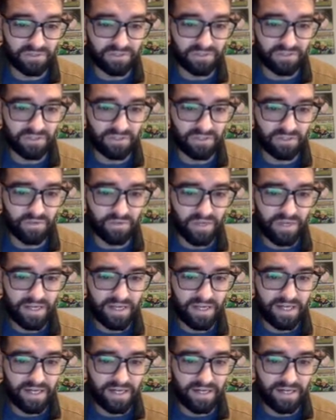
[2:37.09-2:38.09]
So
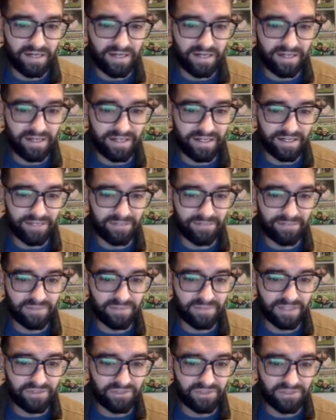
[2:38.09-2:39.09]
again, I'm
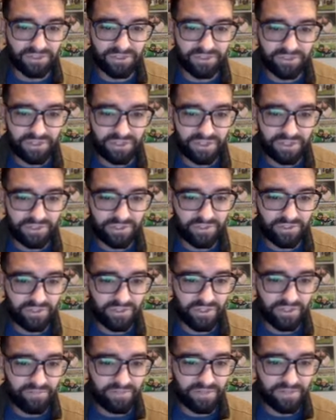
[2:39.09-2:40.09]
introducing you to
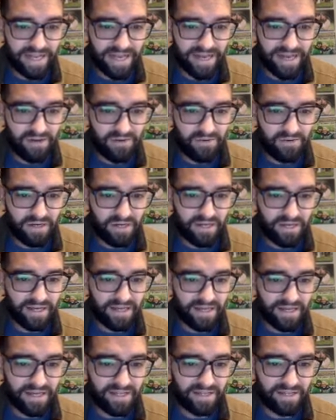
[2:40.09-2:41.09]
them now,
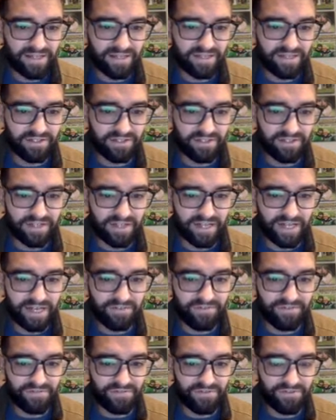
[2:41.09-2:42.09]
and then you're going to
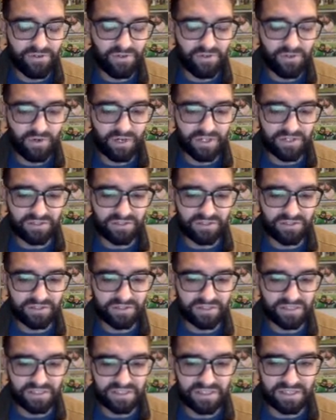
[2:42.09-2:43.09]
have a few questions
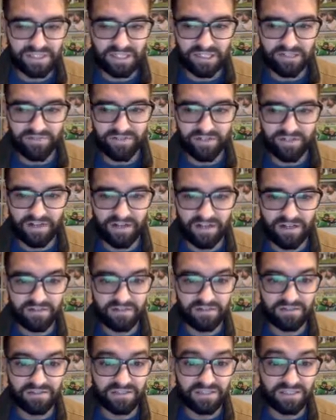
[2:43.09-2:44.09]
to see if you're
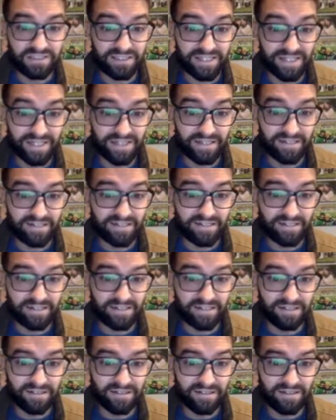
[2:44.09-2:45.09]
understanding
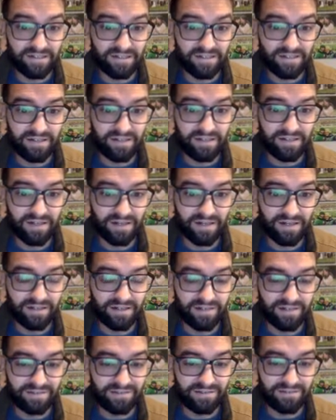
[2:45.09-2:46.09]

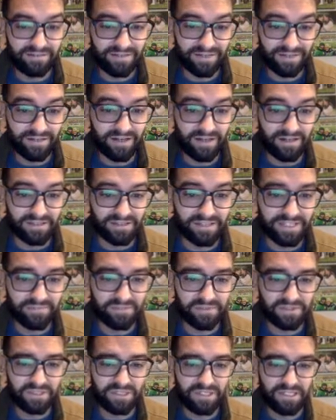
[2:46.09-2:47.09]
the
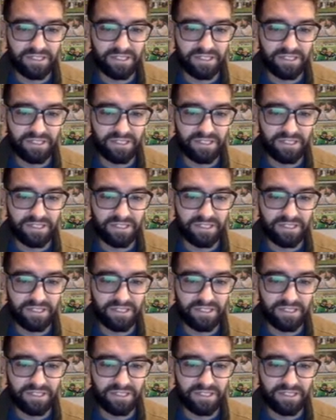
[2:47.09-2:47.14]
concepts.